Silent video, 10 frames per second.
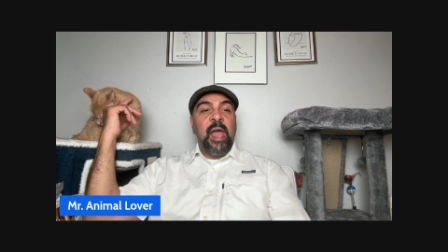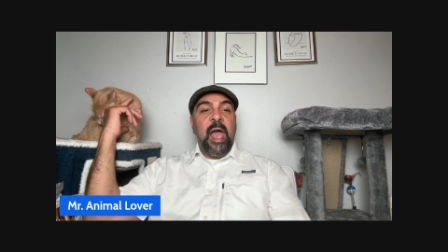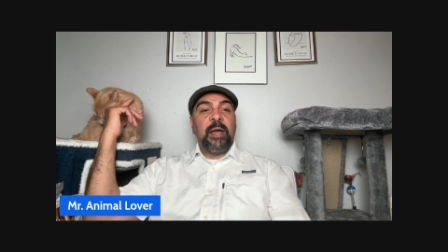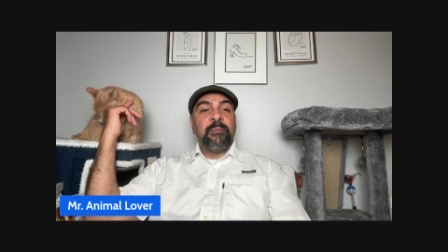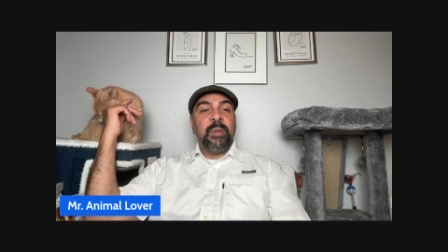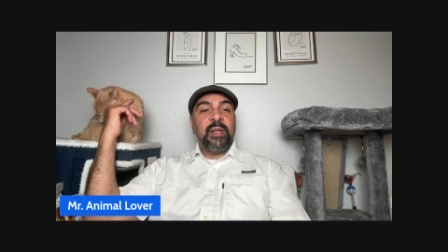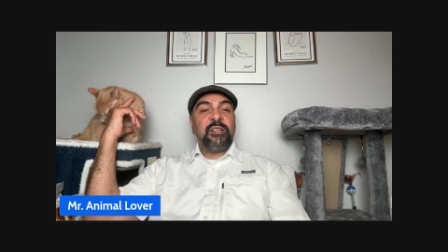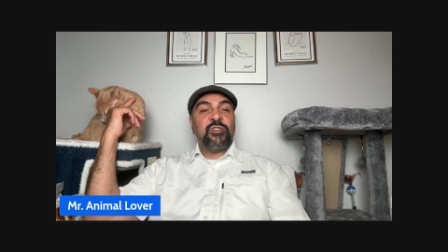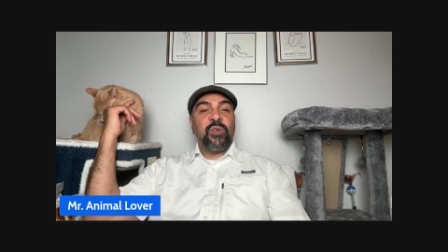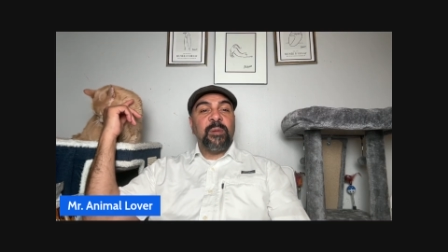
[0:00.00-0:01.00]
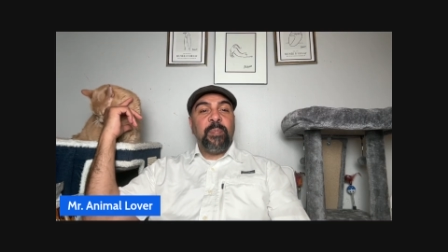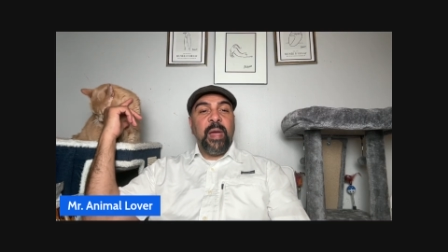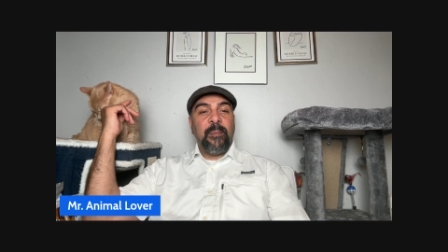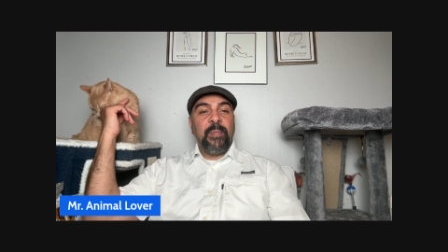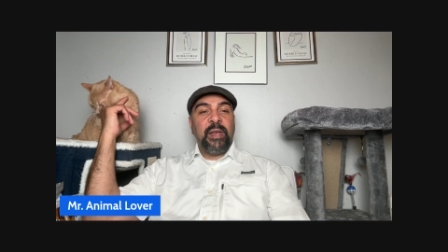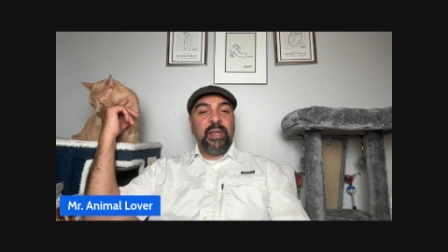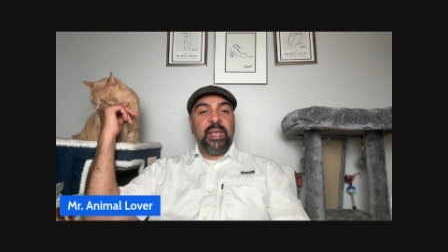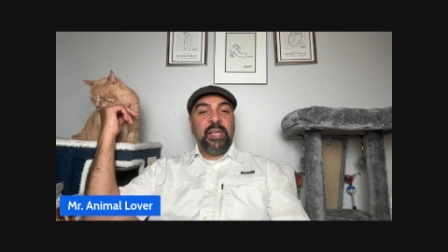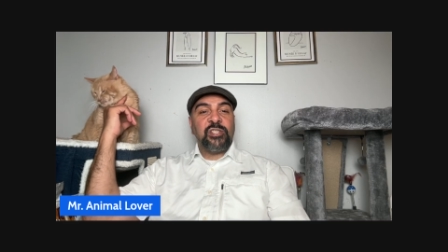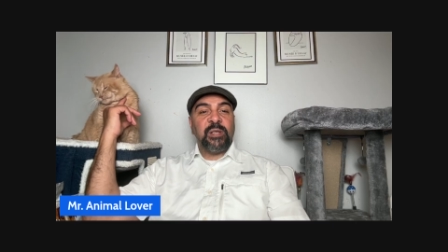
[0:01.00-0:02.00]
administering pet
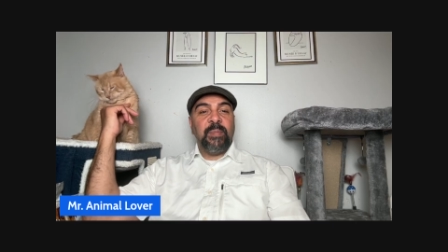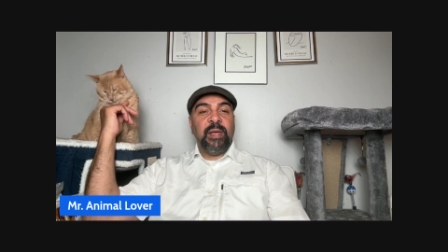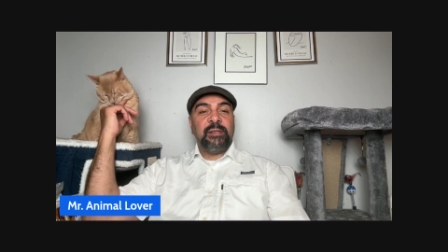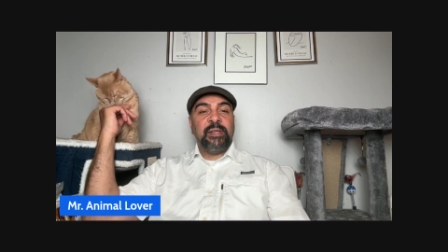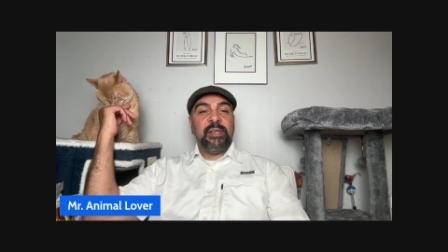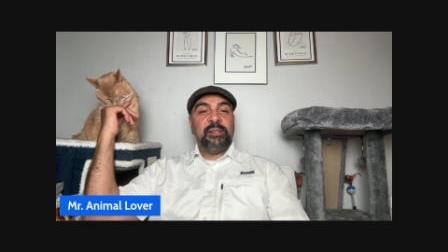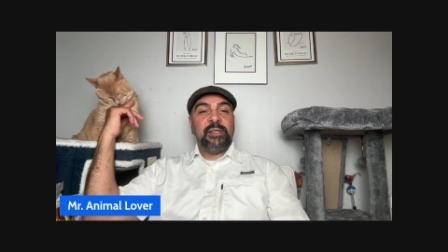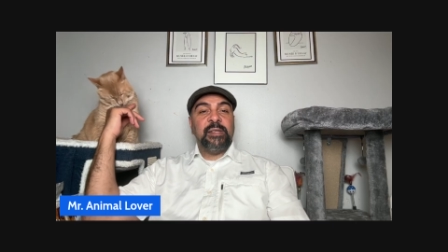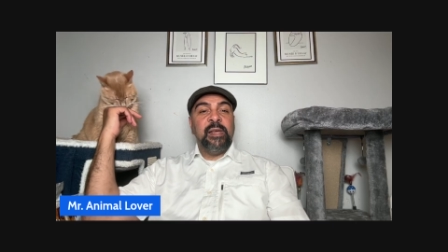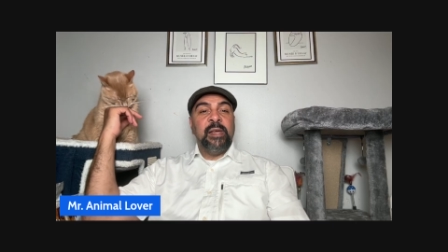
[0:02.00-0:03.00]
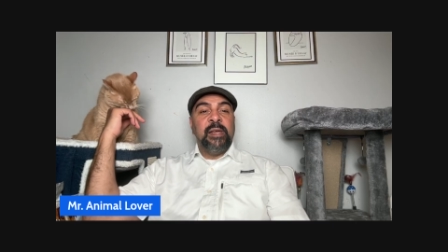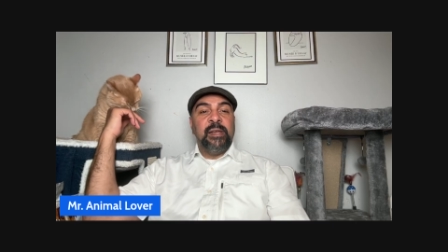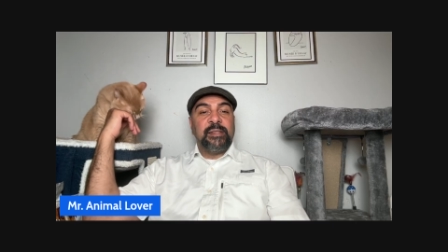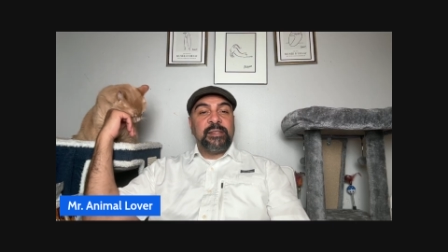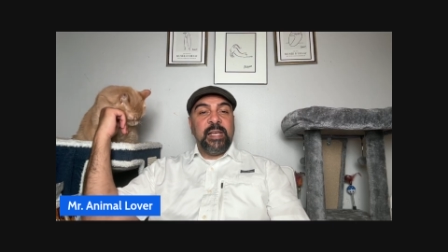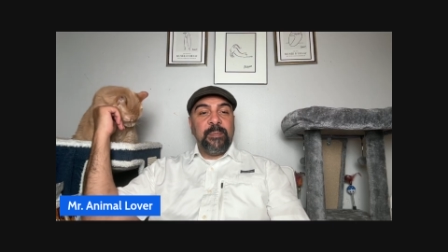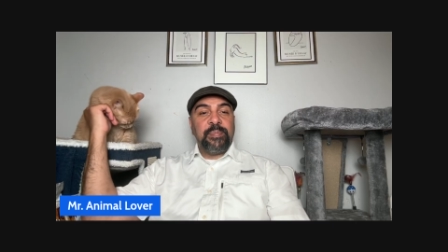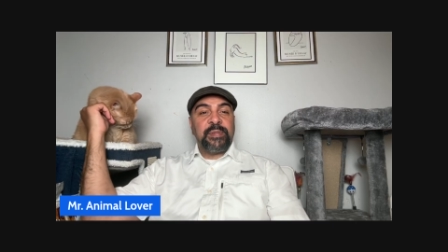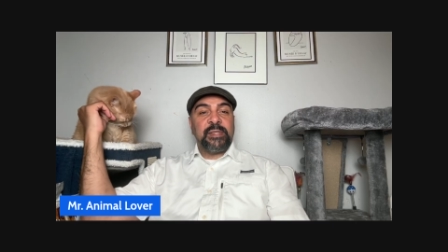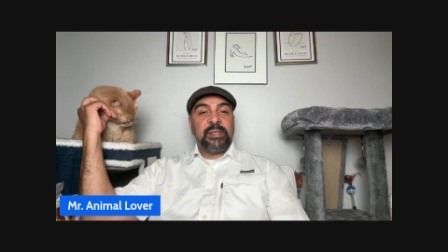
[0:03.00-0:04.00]
medication made easy.
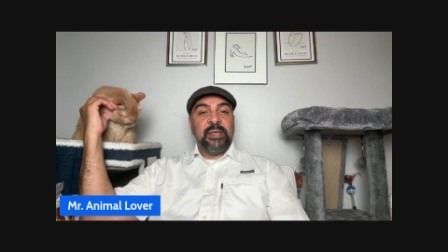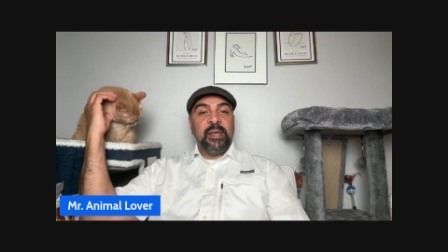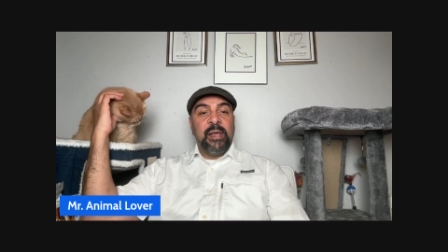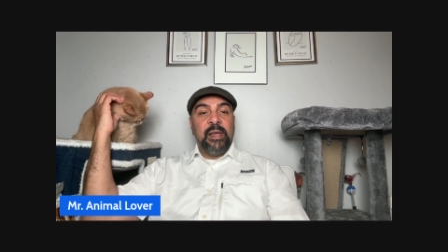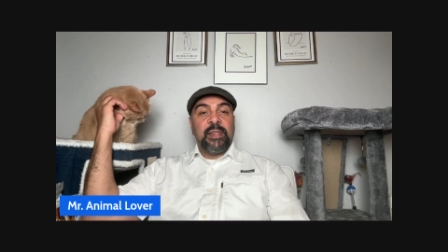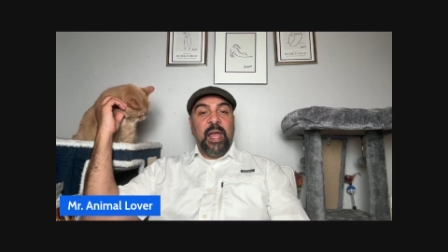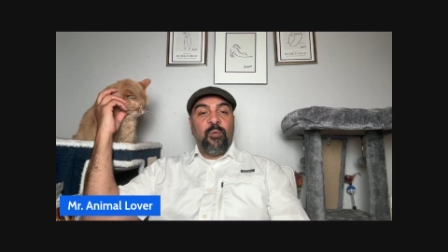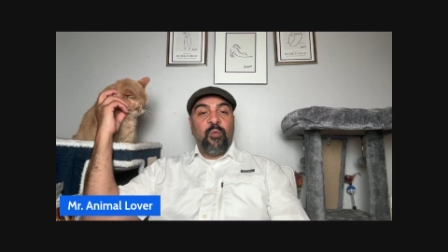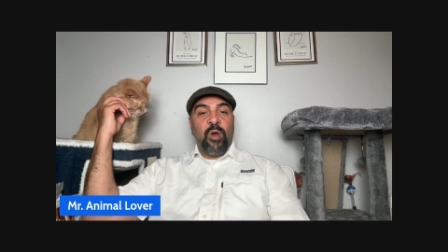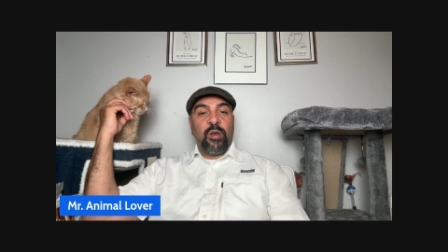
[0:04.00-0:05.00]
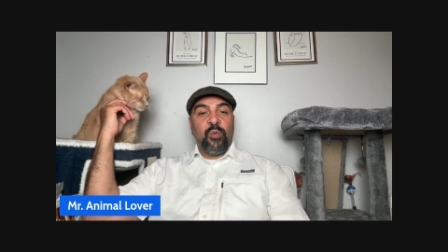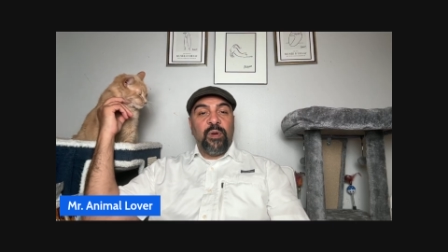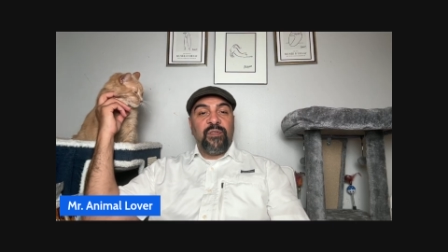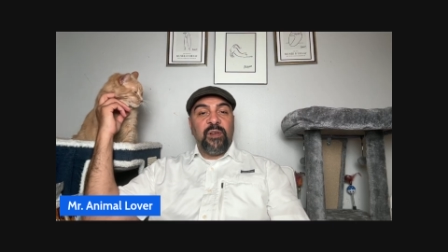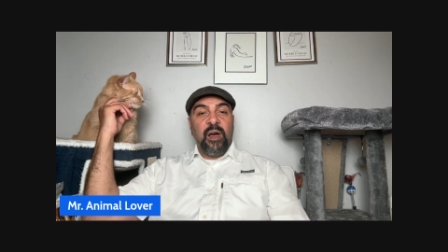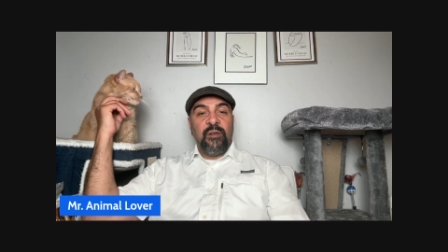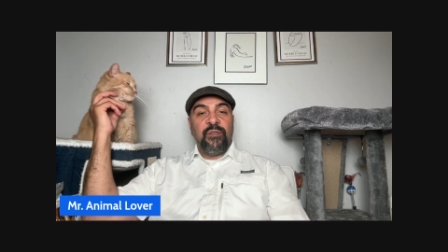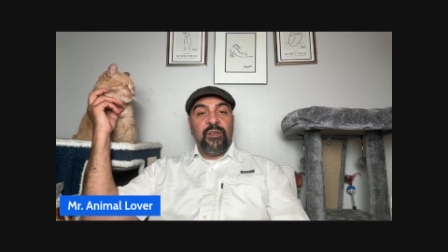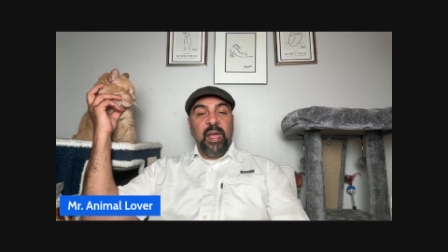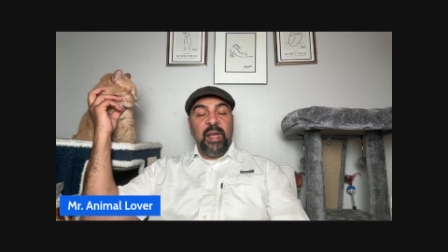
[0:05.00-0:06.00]
Tips that work with
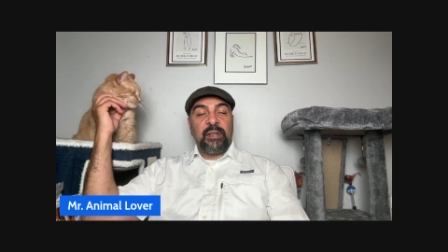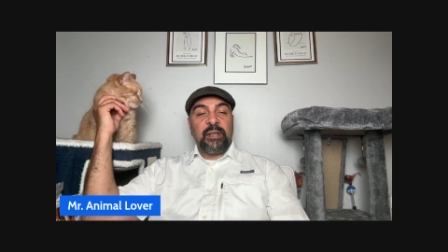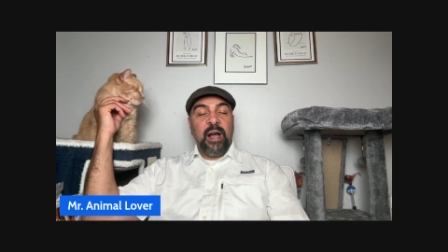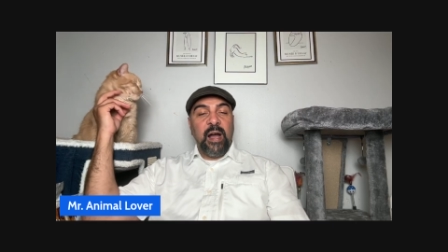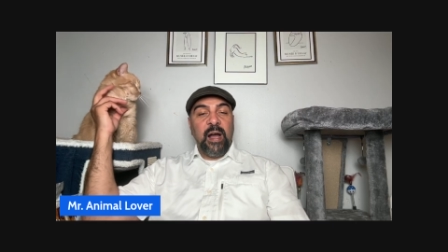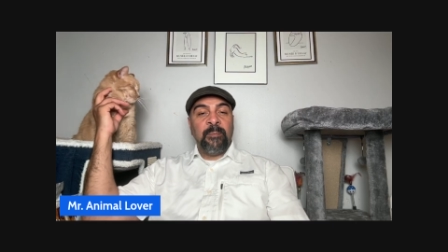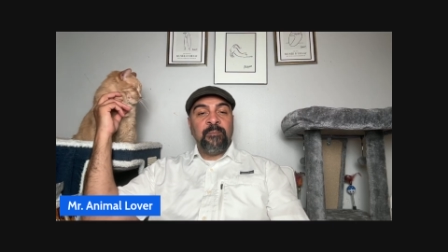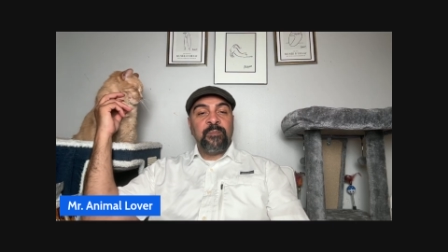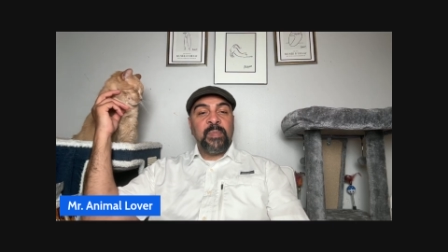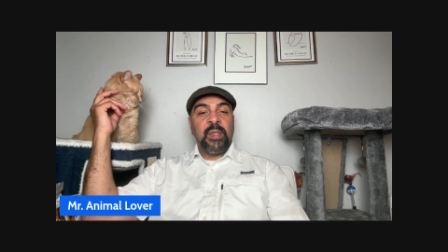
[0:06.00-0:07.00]
love and calm.